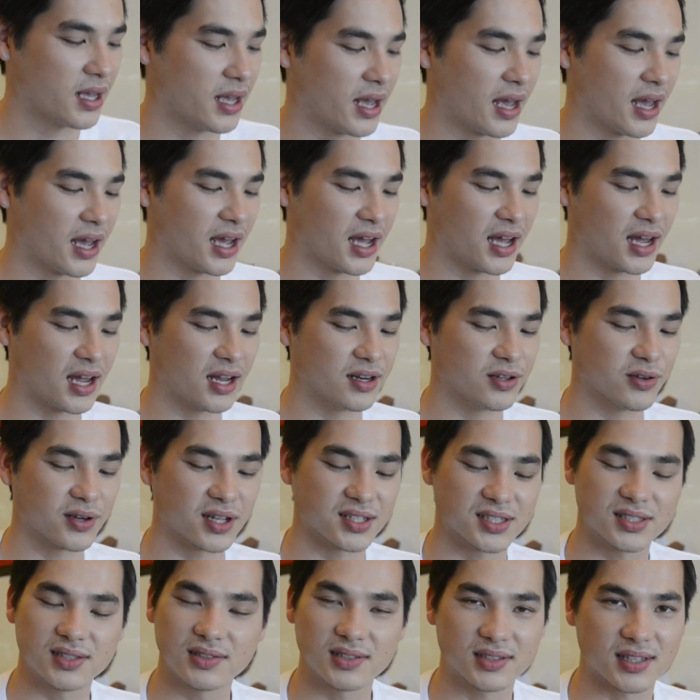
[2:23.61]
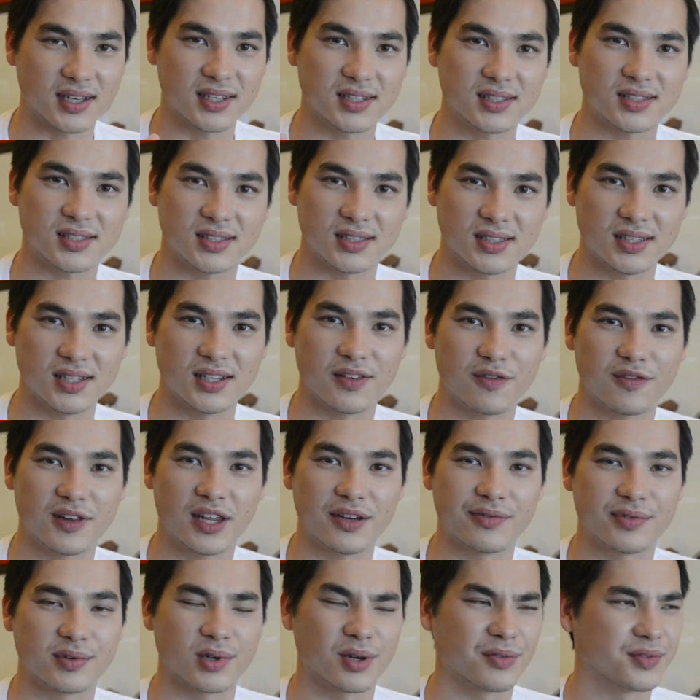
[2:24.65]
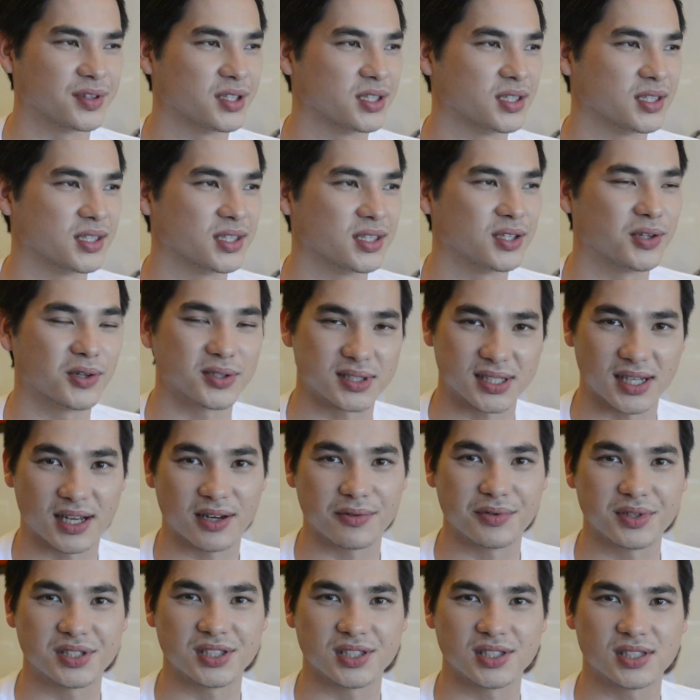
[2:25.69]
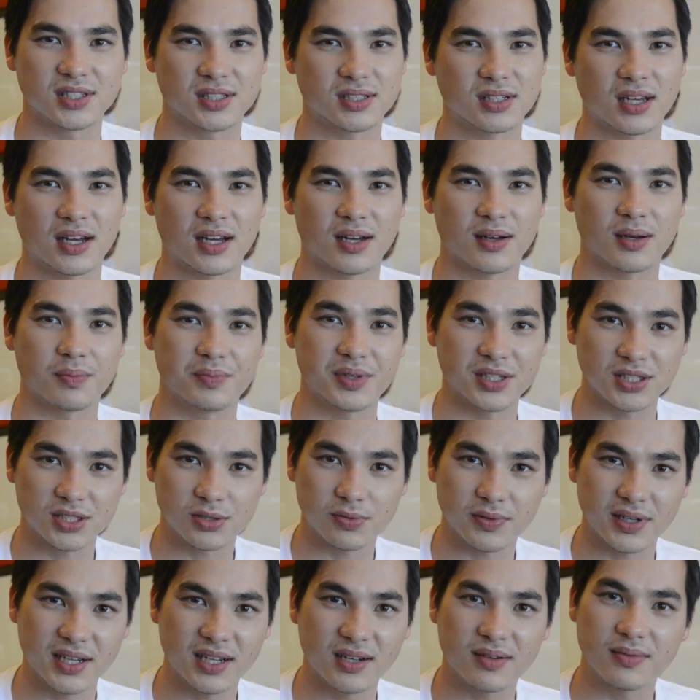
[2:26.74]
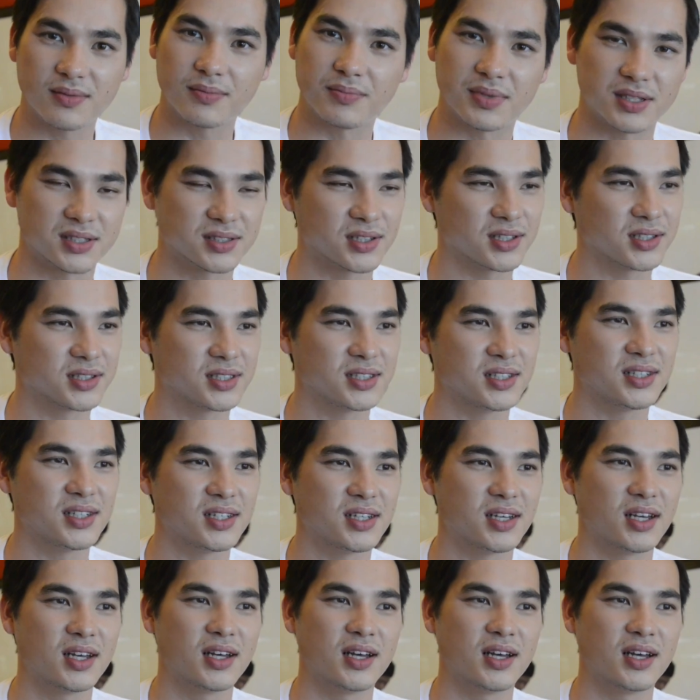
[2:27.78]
And you can still taste the flavor of the Dosai, which is a bit sweet, a bit salty,